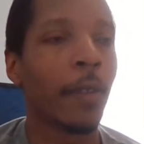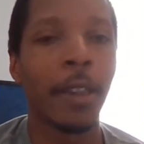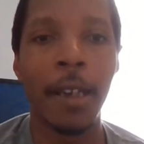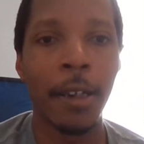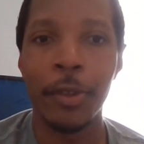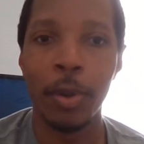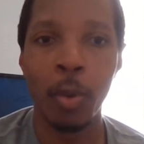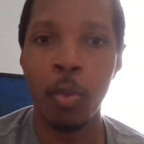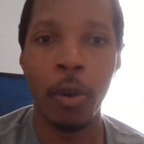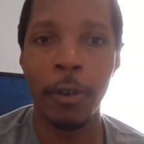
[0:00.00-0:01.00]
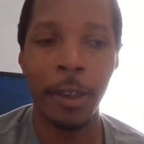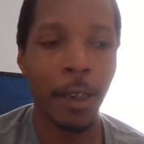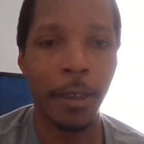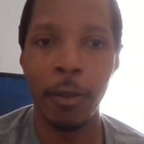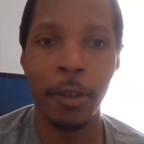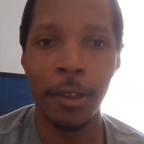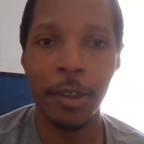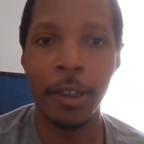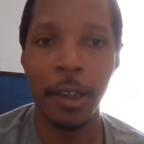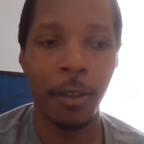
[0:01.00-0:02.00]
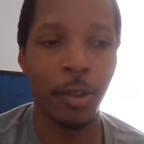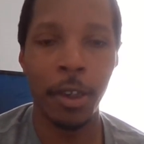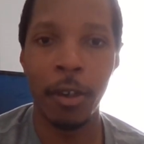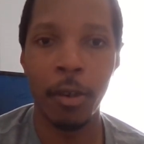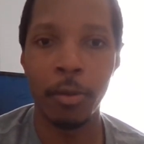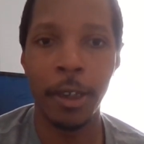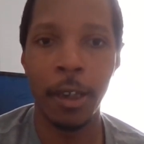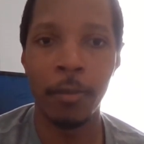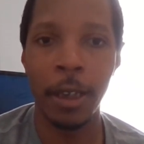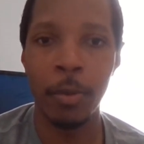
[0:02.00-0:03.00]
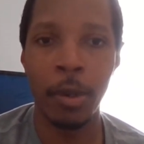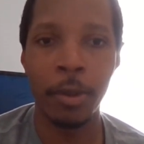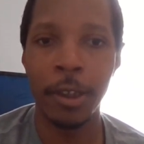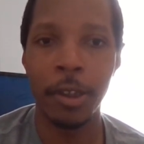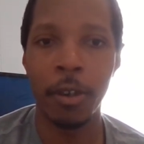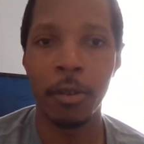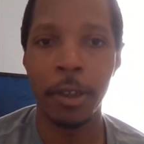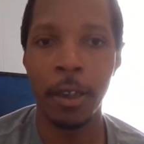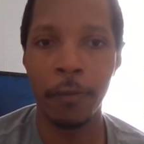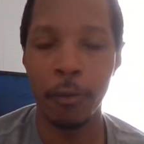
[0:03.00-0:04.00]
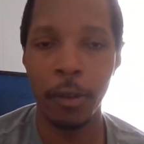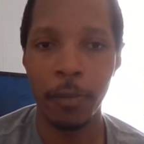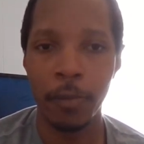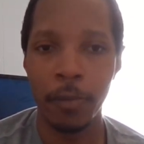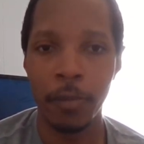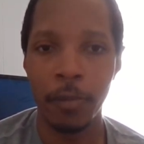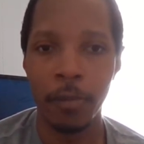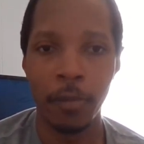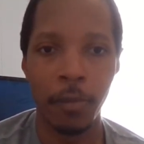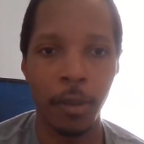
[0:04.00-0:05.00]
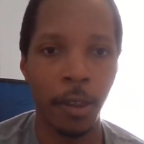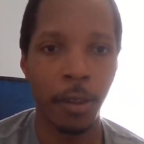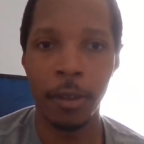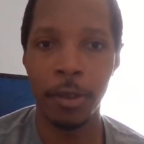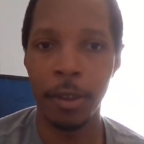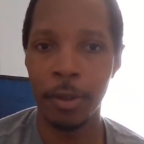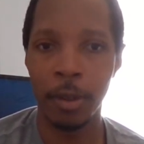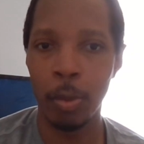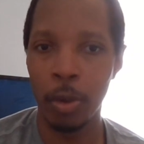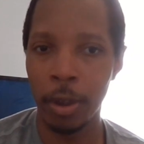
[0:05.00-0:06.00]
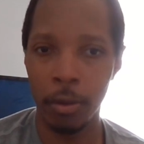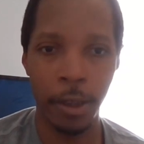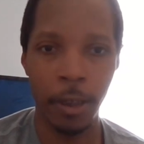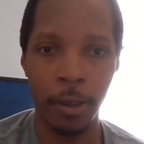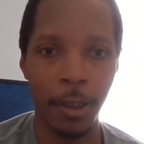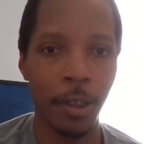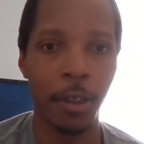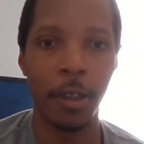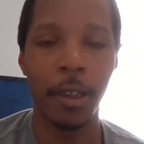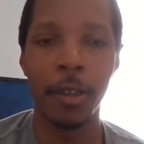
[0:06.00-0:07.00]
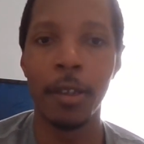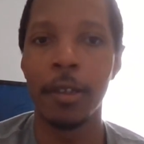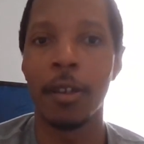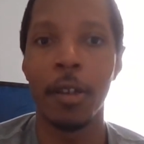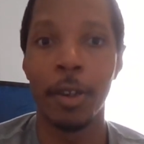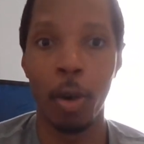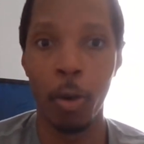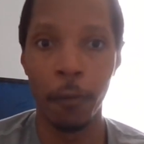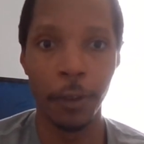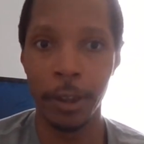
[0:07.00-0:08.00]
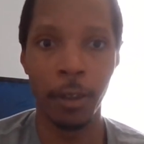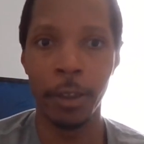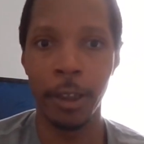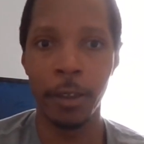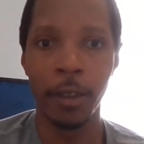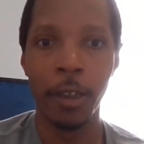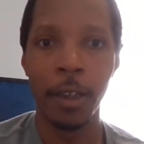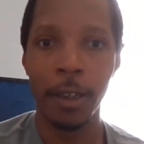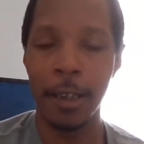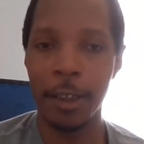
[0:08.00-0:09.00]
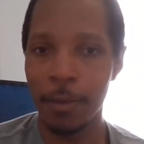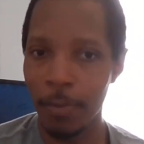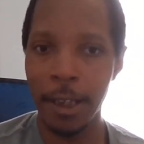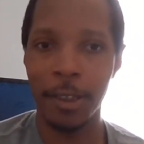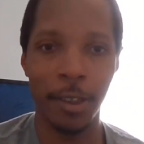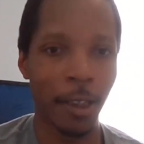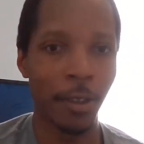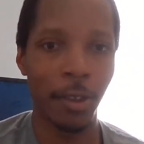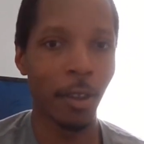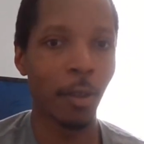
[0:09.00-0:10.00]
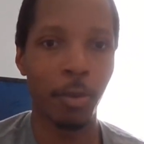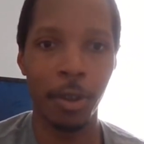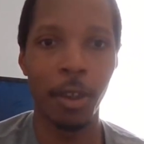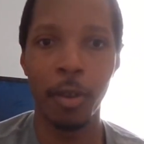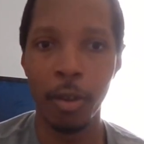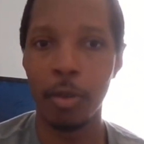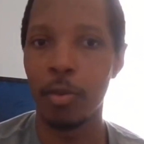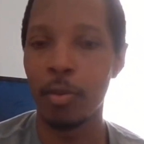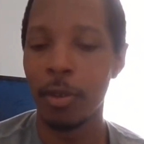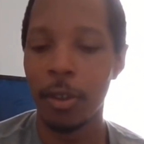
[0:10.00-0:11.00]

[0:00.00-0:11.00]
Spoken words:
He got so worried that they were going to sit there and share a hotel. I'm like, why would they share a hotel for? There's only one hotel that's in the whole facility. That just makes sense to who.